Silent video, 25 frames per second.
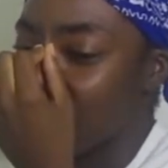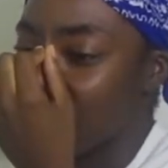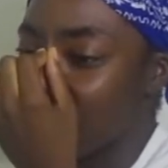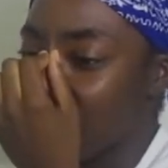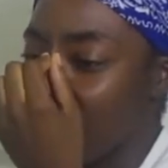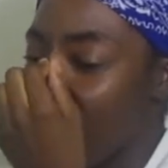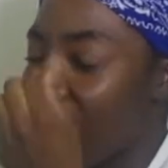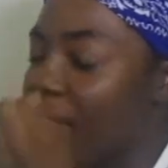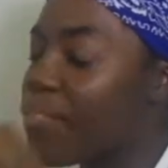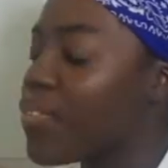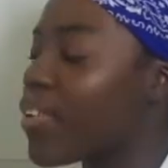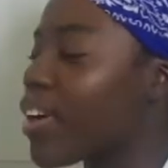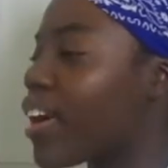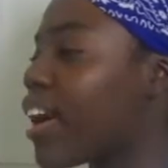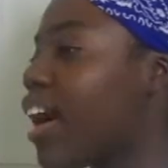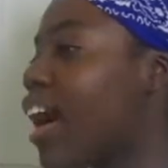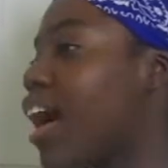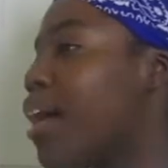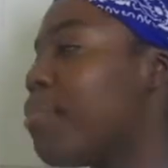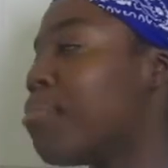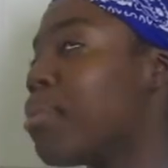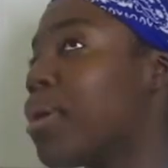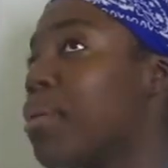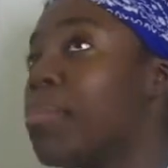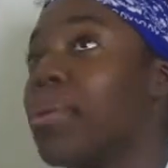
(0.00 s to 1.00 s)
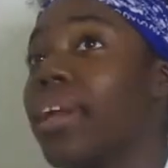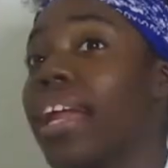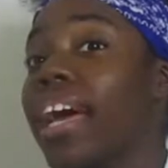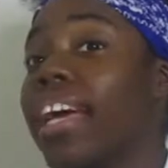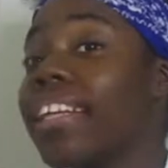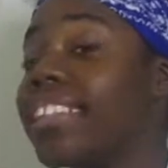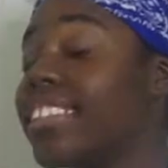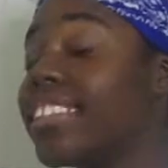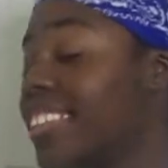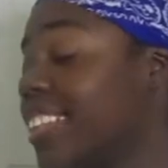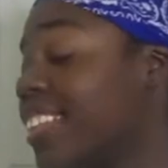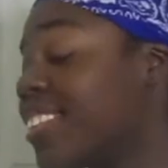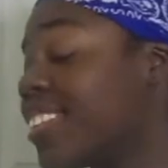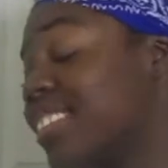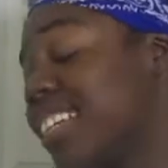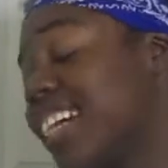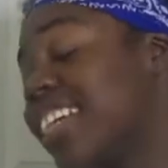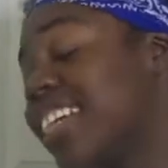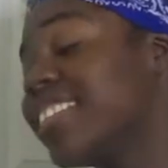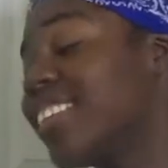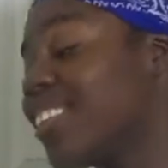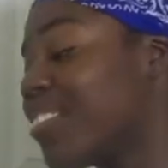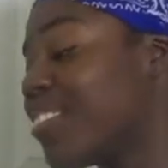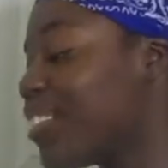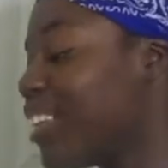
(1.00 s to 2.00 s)
I forgot, bro, but that jump
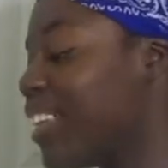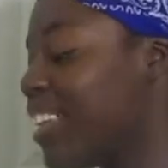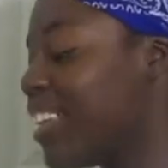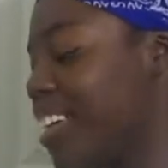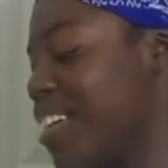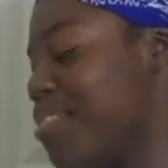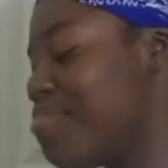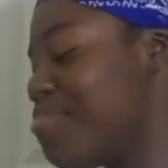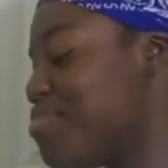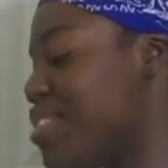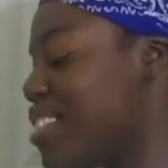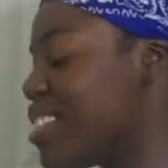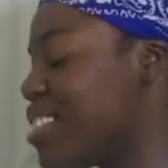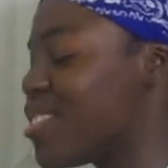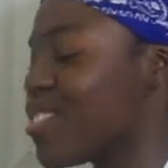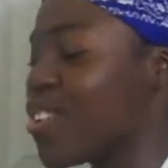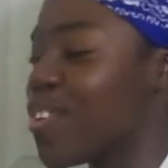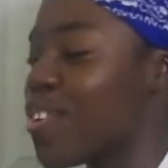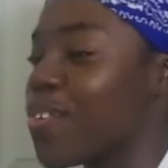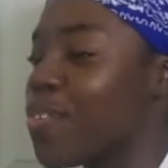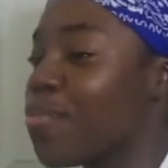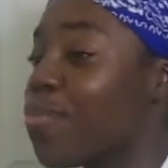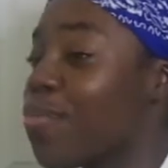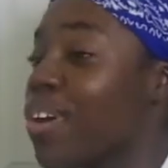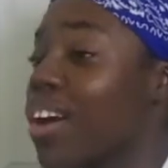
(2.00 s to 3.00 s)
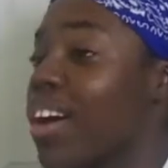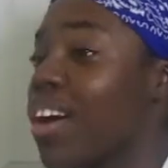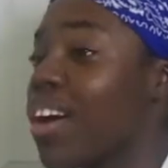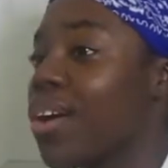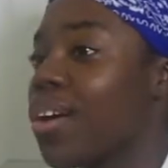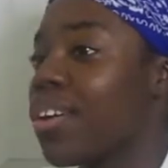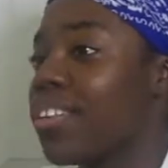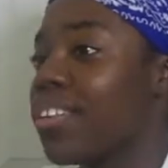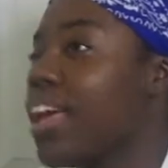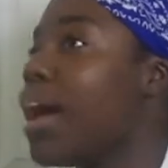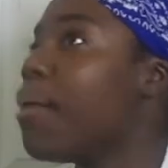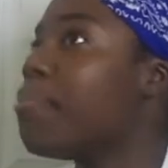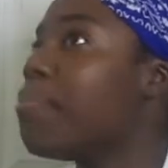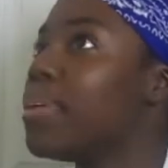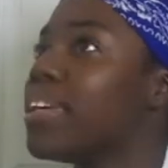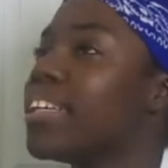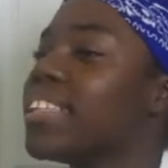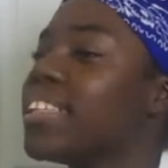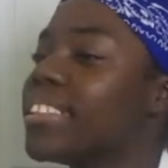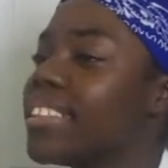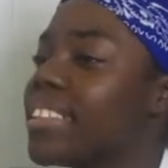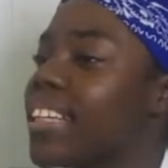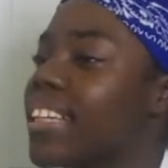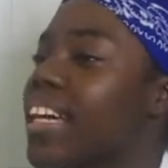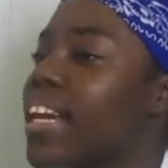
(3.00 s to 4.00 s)
really hit me. So, that
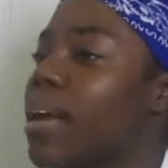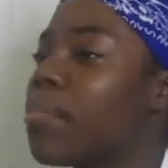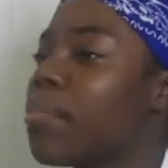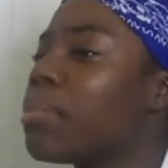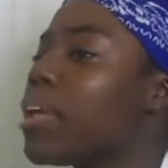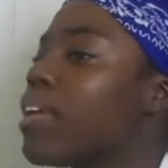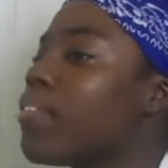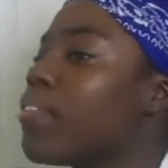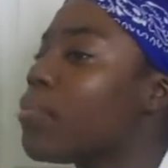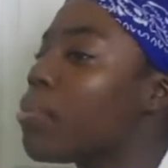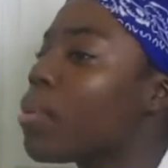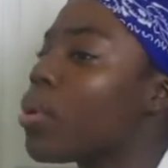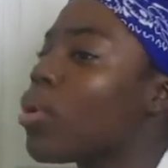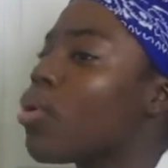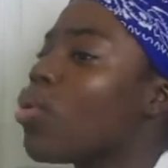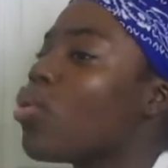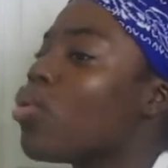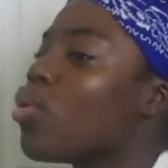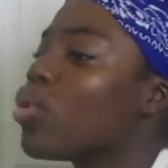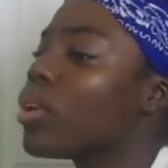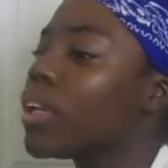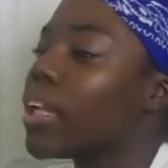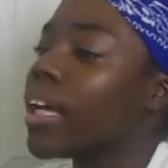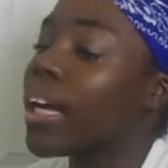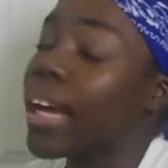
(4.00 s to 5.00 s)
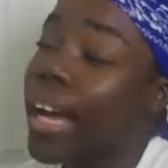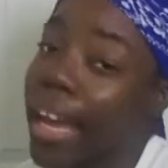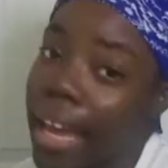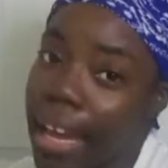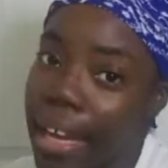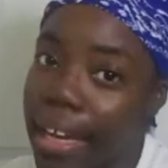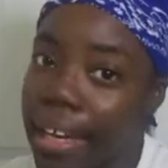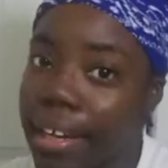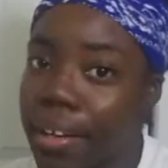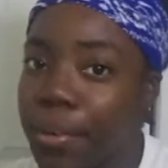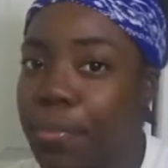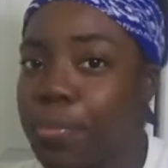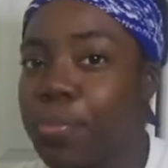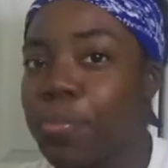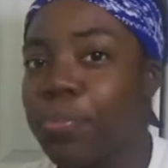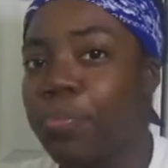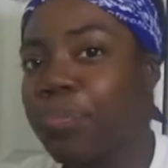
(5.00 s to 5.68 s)
being said, I'm gonna give him a cool little 8.